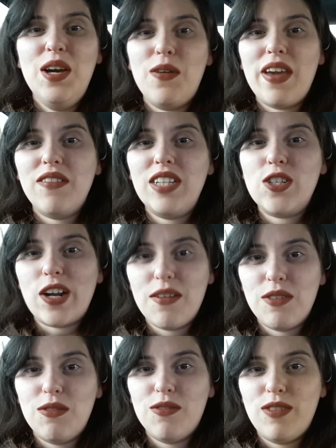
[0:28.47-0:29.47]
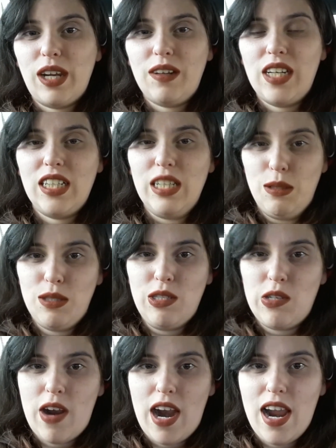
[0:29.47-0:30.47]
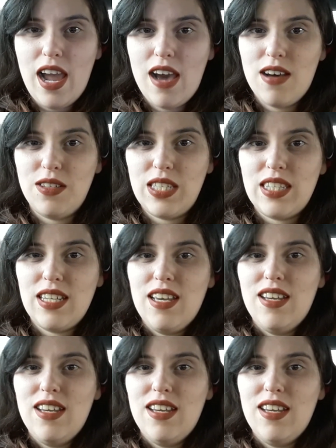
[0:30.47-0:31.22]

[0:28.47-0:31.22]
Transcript: We have a drive-in very close to our house,